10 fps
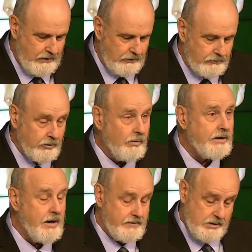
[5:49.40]
So what
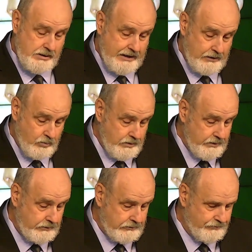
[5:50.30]
are these idle
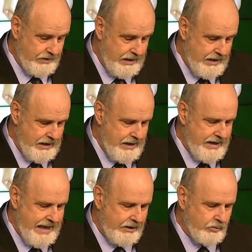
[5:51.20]
words? And
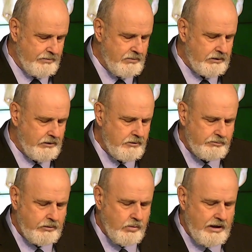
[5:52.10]
how do we meet these
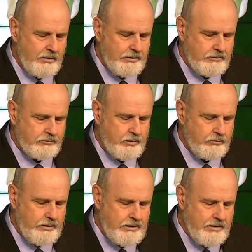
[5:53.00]
requirements as we
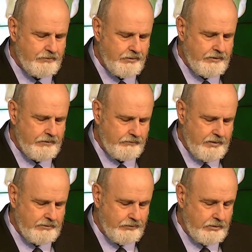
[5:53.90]
read them
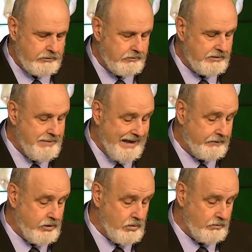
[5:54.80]
from the verses in
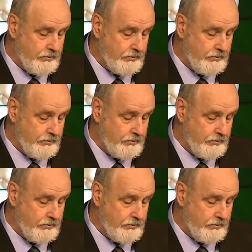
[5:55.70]
Matthew?